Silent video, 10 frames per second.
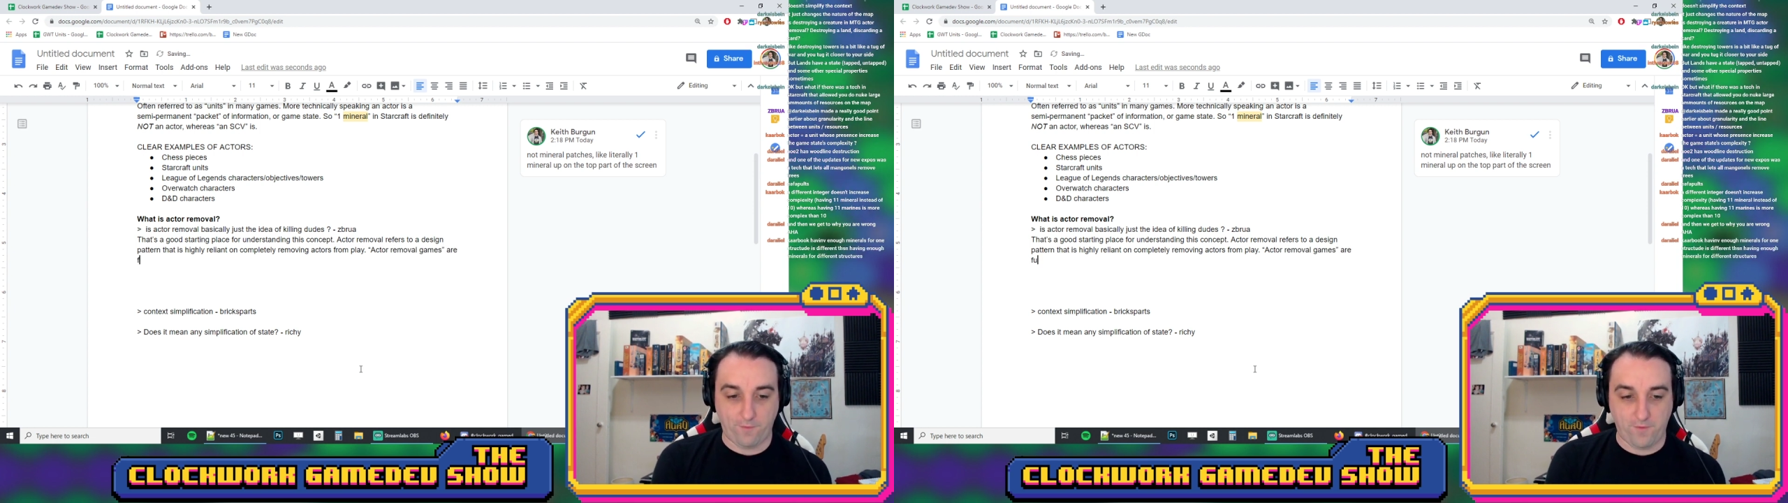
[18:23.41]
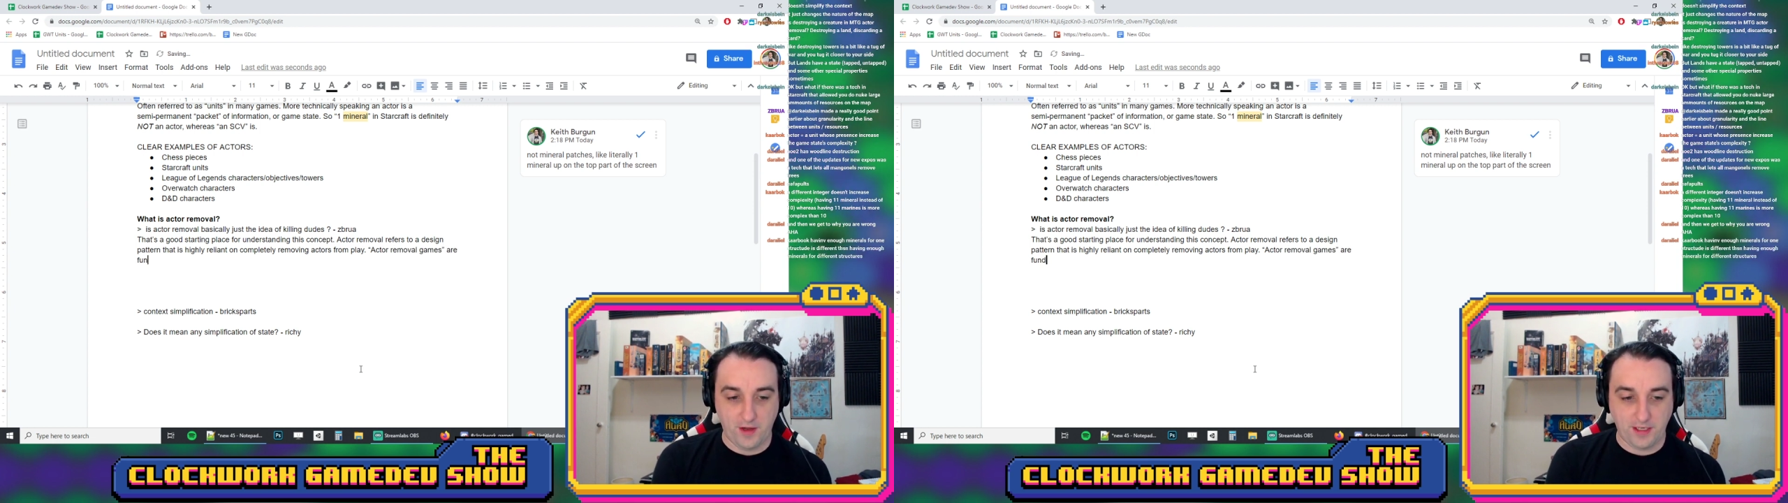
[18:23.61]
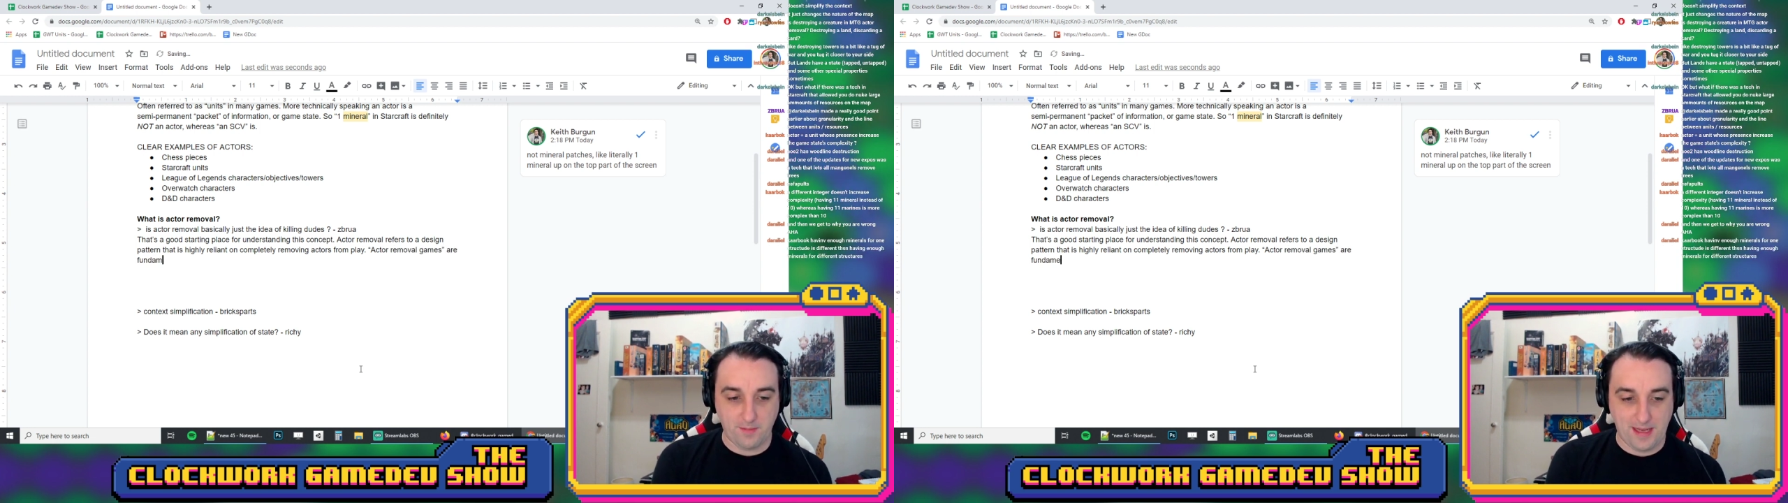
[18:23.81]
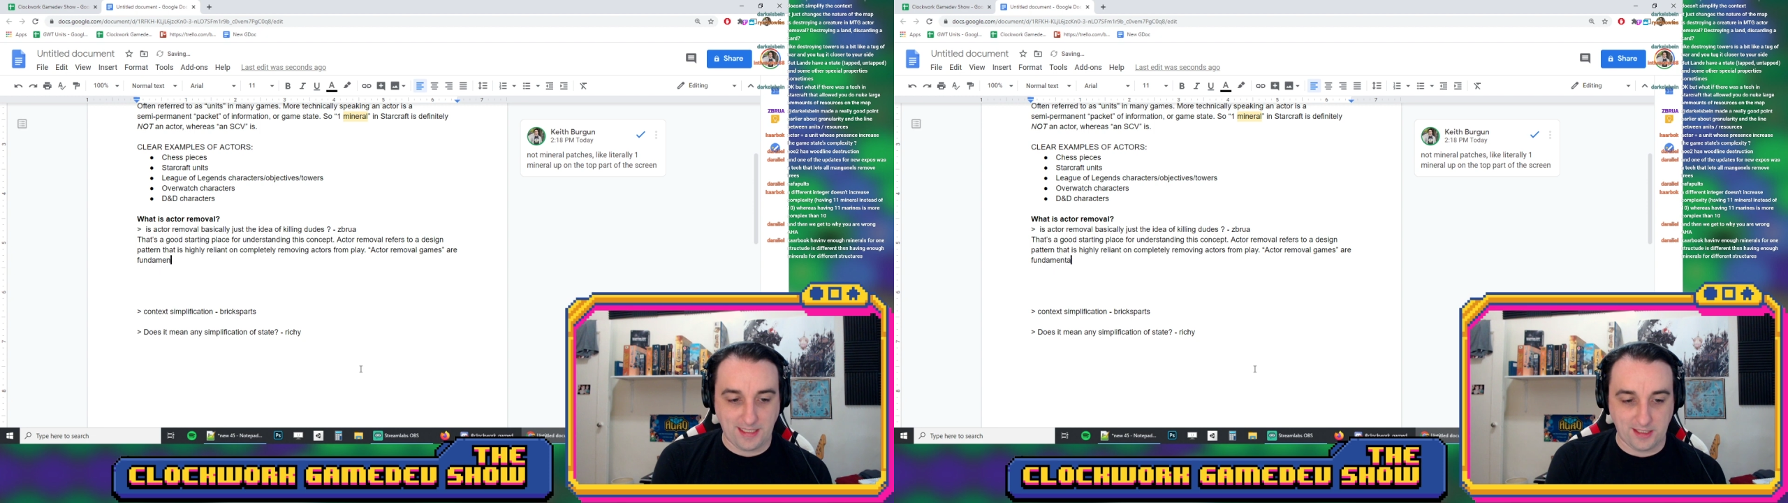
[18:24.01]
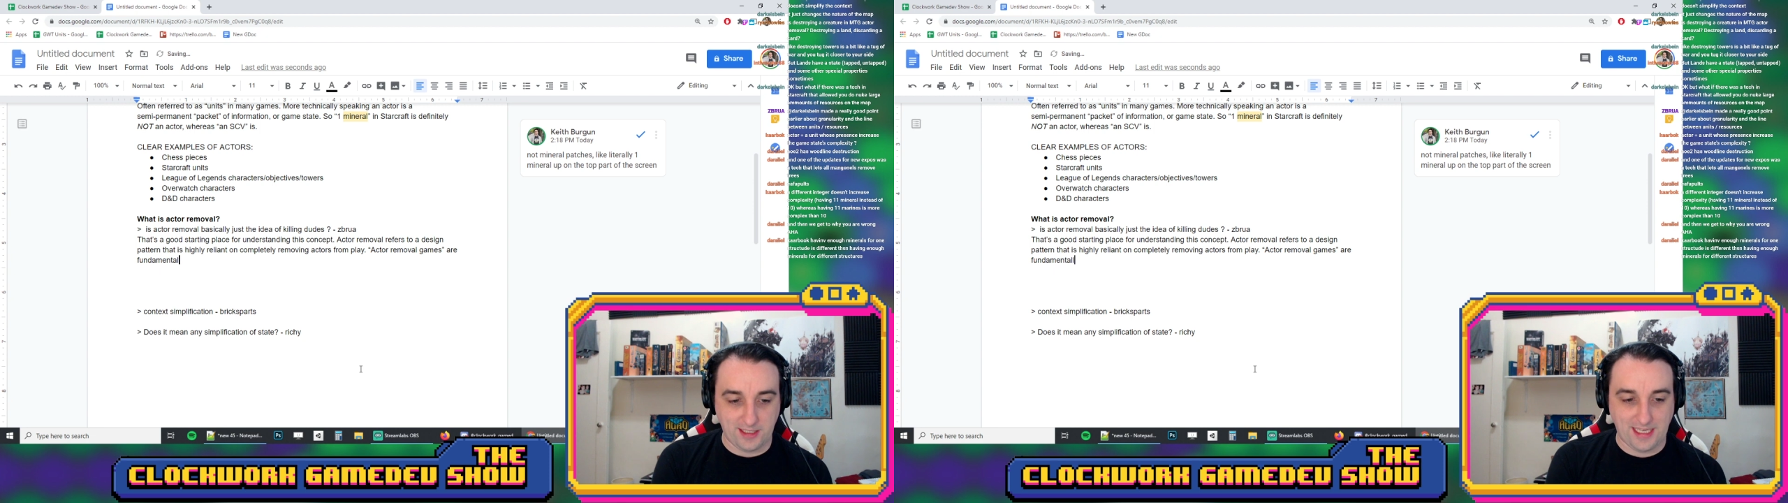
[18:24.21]

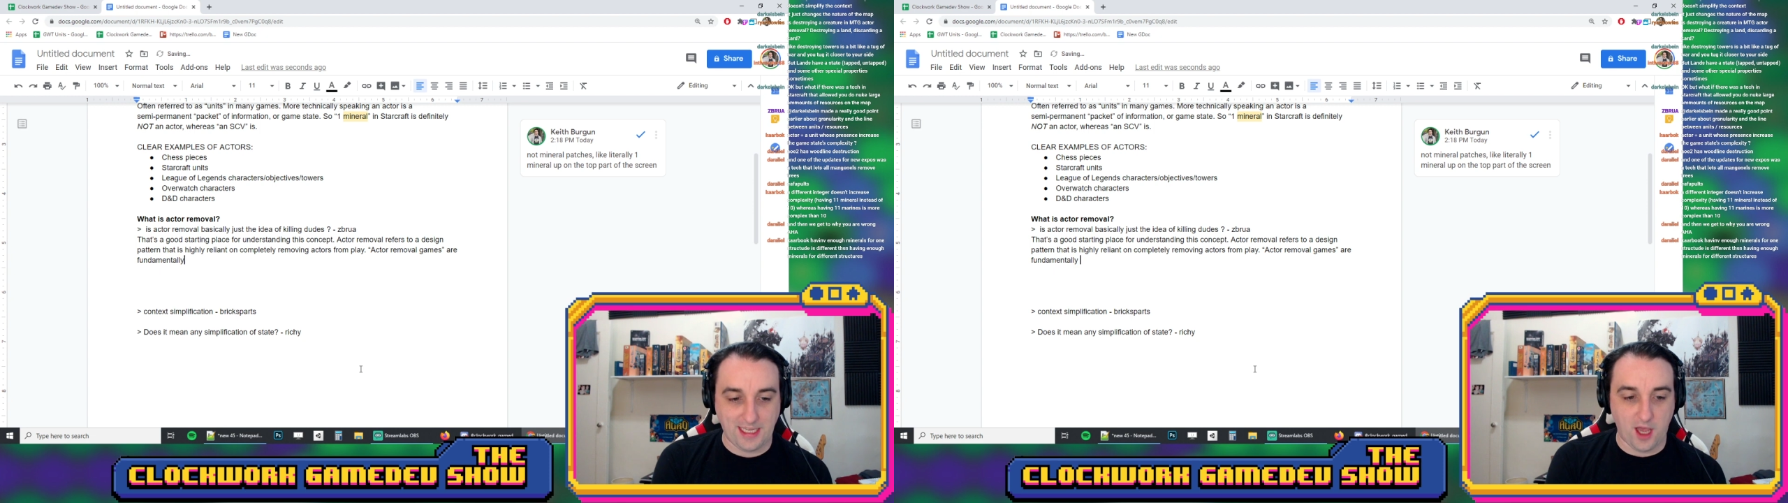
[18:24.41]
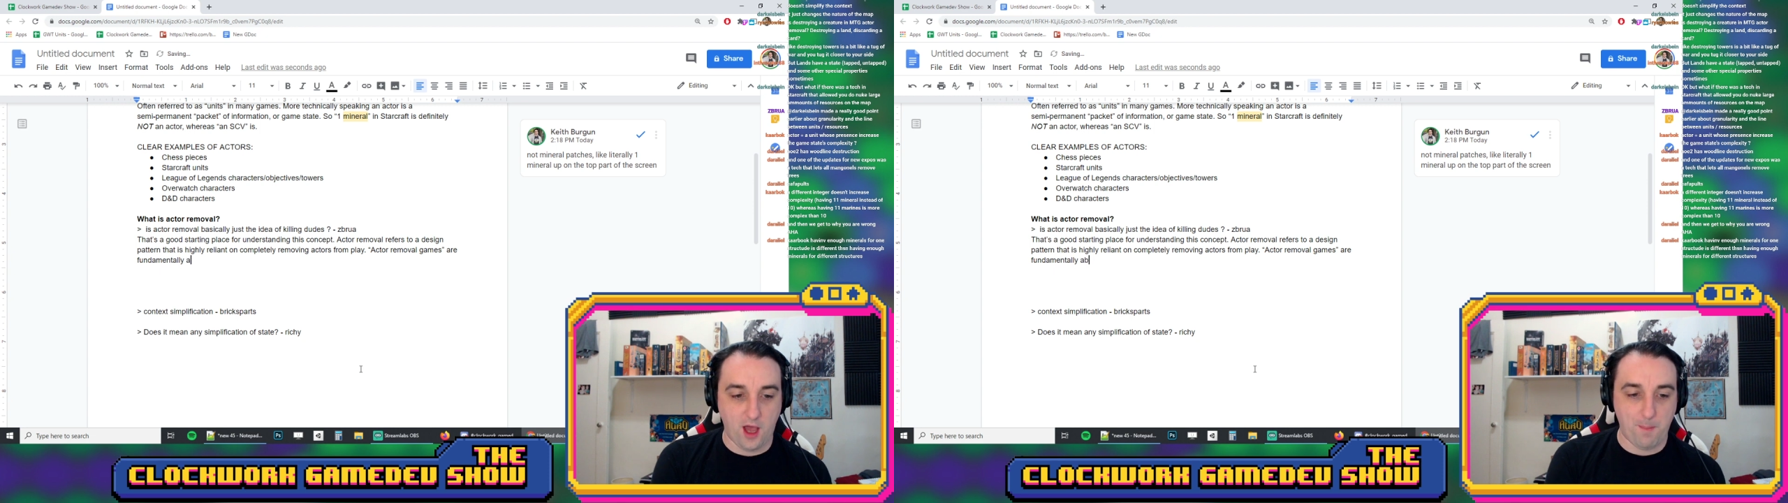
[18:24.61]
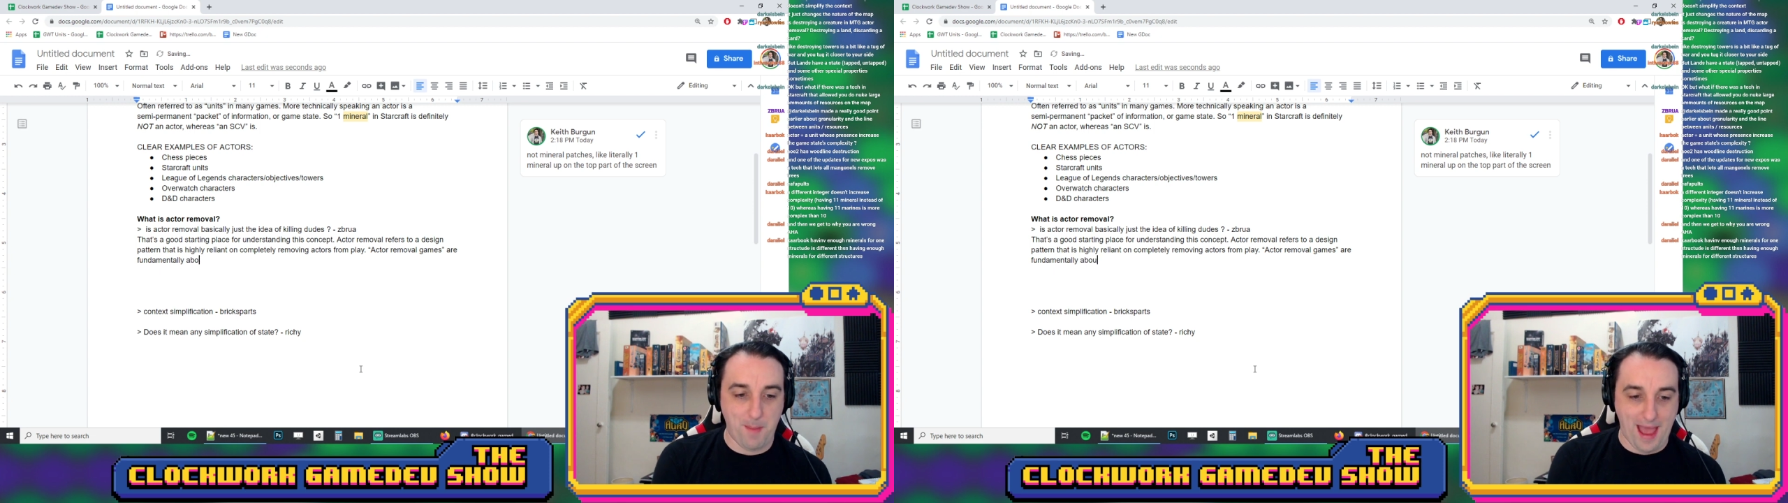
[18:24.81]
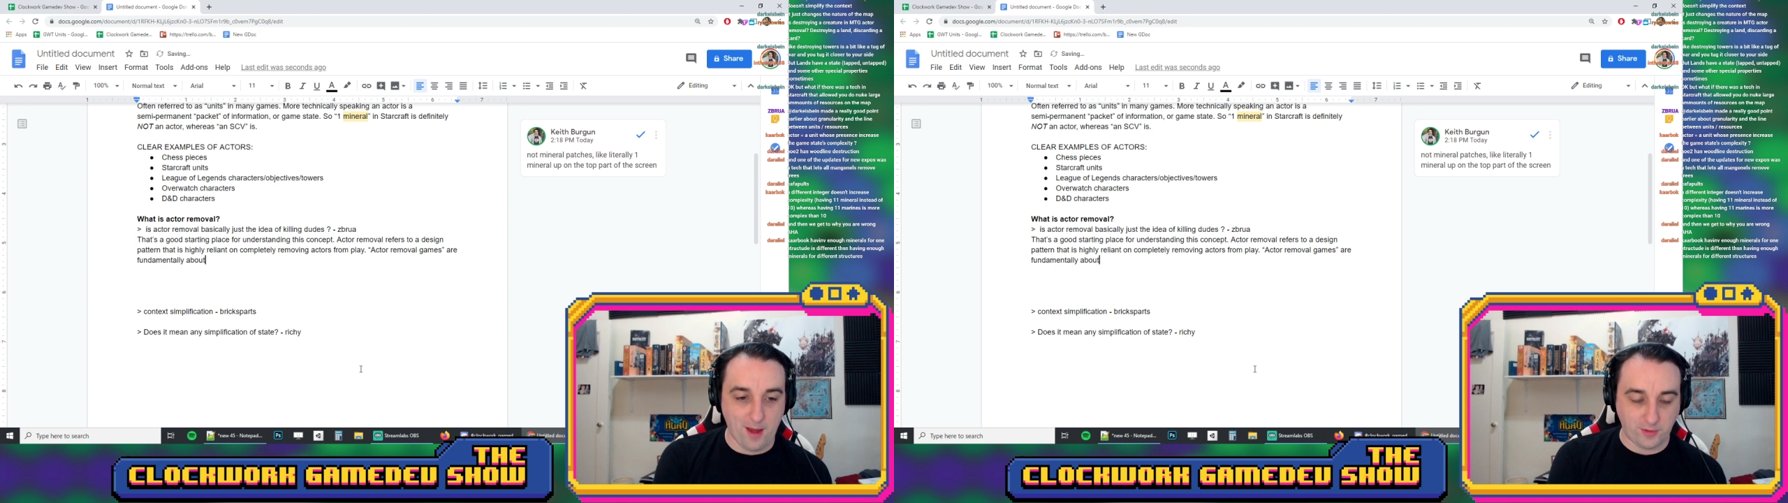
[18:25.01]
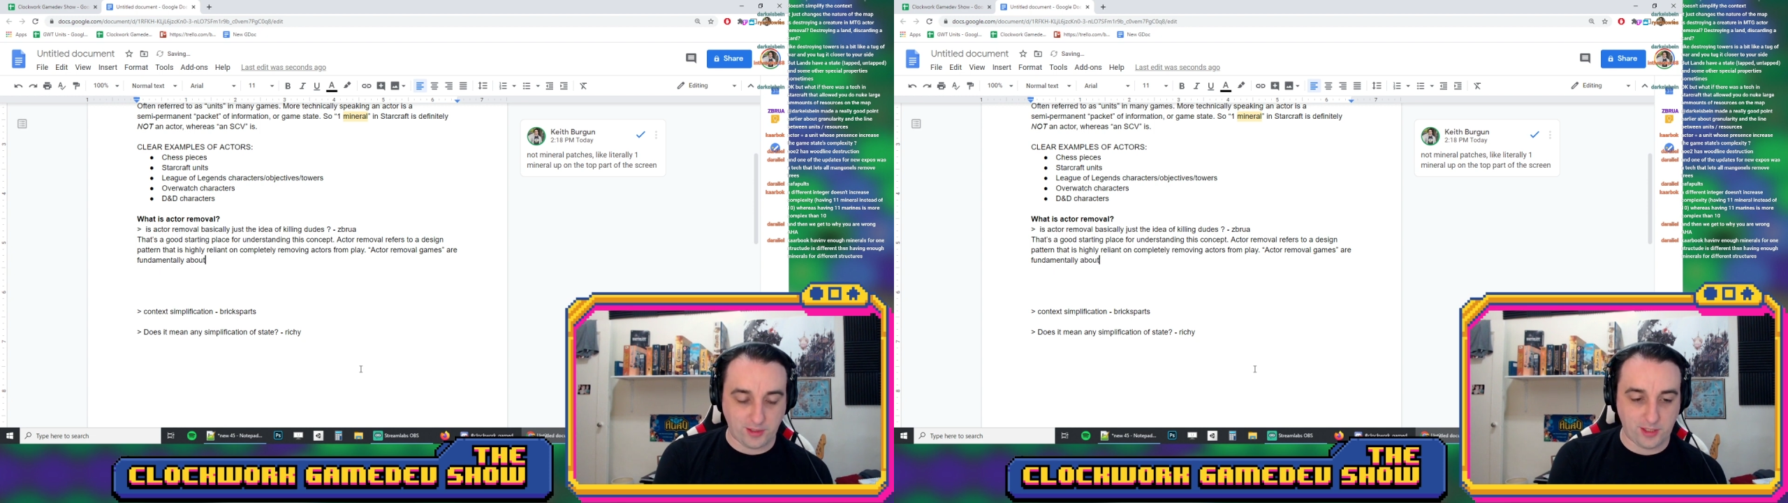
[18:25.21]
fundamentally
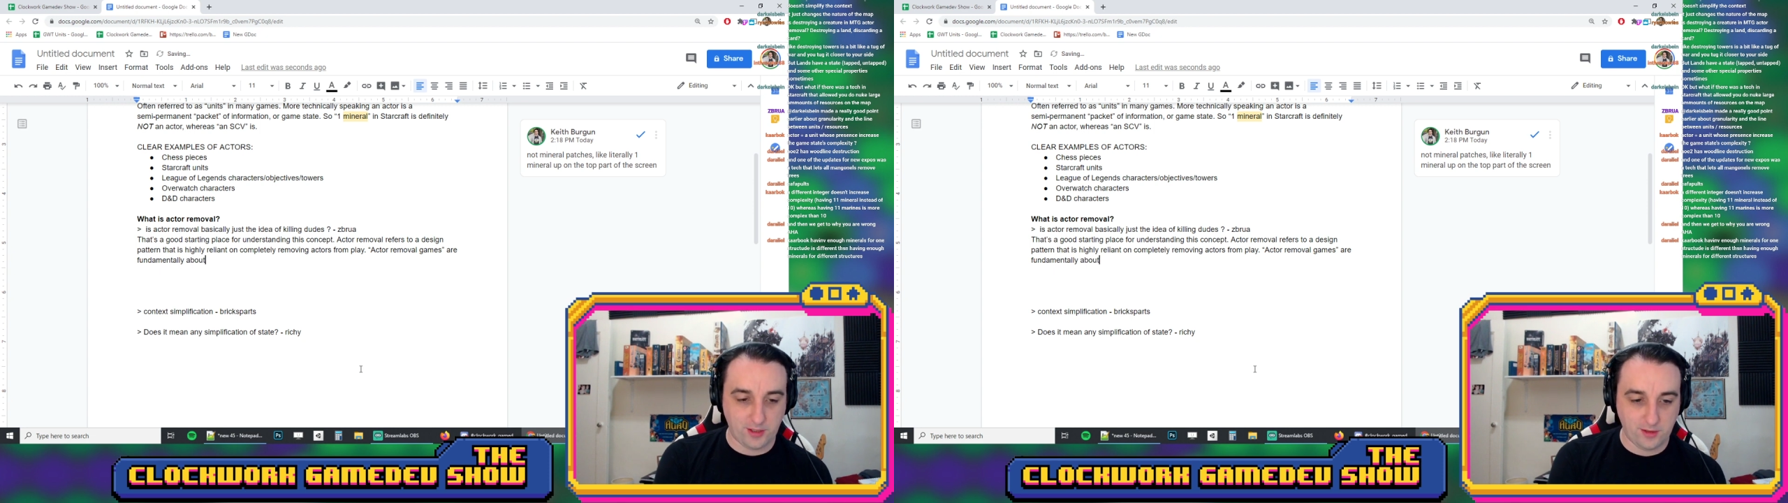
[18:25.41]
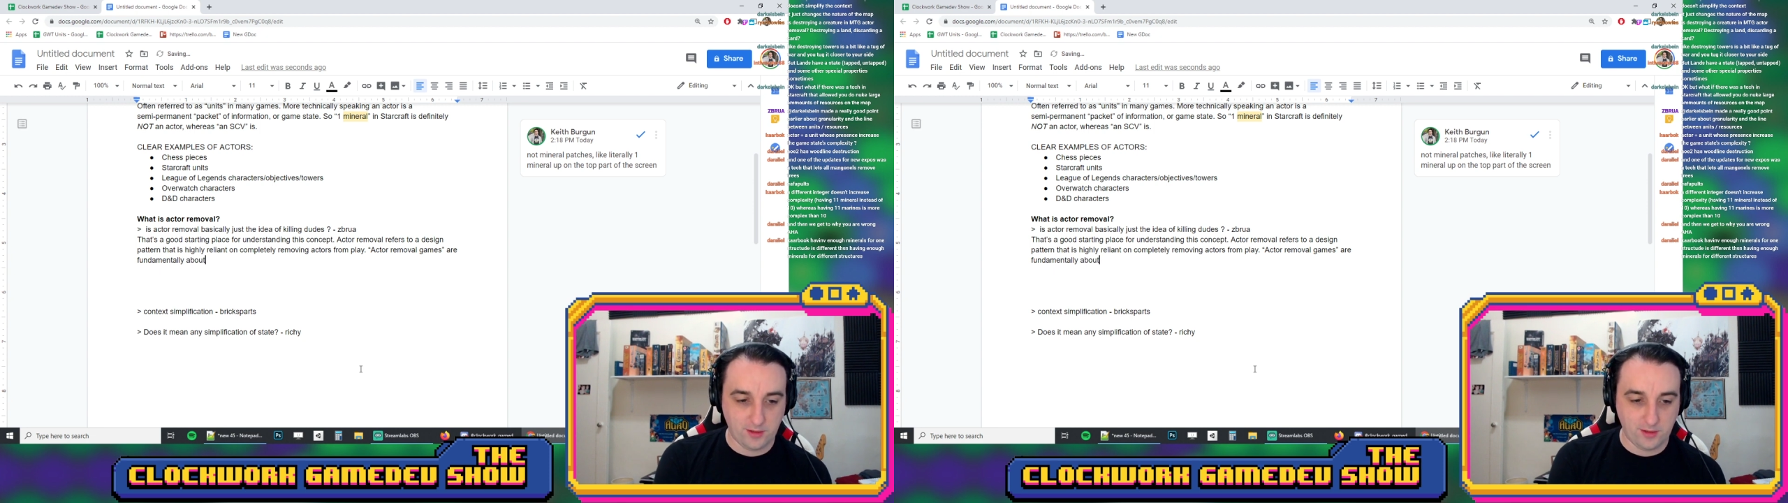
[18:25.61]
about,